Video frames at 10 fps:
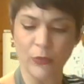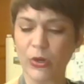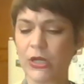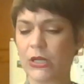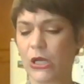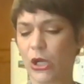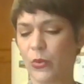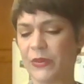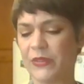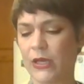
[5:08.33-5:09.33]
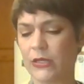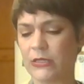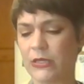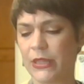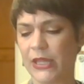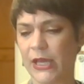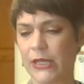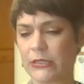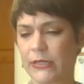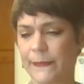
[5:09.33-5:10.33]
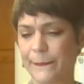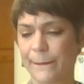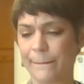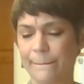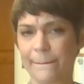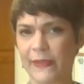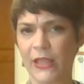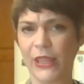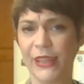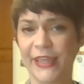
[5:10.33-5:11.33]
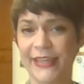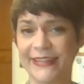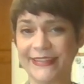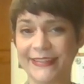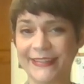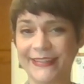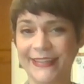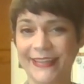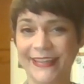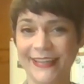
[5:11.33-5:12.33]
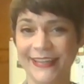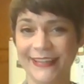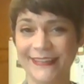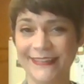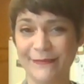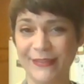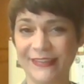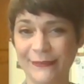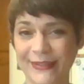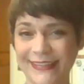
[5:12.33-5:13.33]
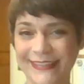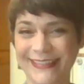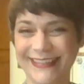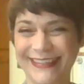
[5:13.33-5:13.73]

We're gonna go with the idea that this is semi-sweet.